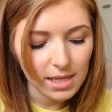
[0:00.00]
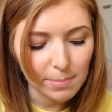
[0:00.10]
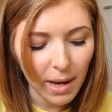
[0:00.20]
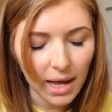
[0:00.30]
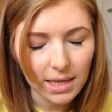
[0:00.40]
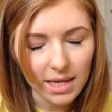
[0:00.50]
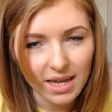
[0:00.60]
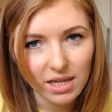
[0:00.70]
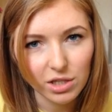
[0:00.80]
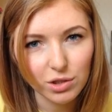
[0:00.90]
this
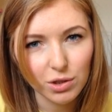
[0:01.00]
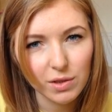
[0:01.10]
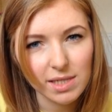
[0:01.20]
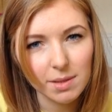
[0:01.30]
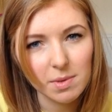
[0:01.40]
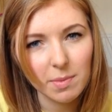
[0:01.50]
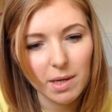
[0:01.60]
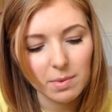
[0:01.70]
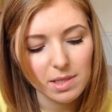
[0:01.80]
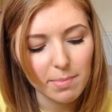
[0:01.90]
palette, you don't seem to
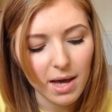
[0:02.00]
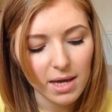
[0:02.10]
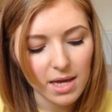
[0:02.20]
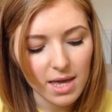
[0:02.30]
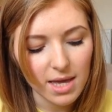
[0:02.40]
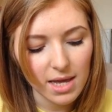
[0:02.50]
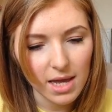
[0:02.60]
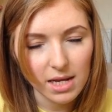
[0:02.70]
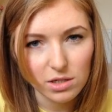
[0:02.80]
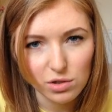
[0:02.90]
be able to buy it
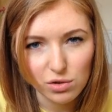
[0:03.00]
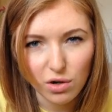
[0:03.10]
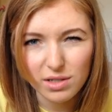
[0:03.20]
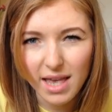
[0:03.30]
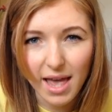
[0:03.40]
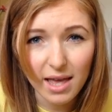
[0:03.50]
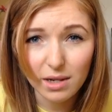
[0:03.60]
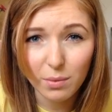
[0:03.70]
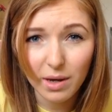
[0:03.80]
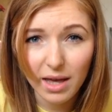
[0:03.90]
in stores
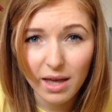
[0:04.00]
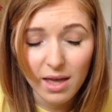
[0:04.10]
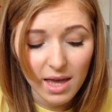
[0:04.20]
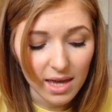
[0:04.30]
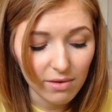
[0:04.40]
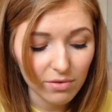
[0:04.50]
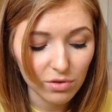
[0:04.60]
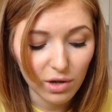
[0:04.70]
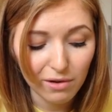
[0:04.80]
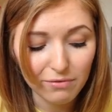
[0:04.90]
anywhere,
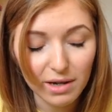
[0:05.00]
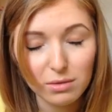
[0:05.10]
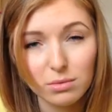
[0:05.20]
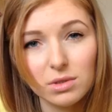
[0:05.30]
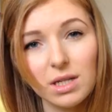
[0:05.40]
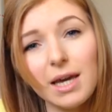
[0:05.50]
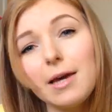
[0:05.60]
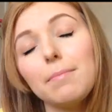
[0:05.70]
even though I found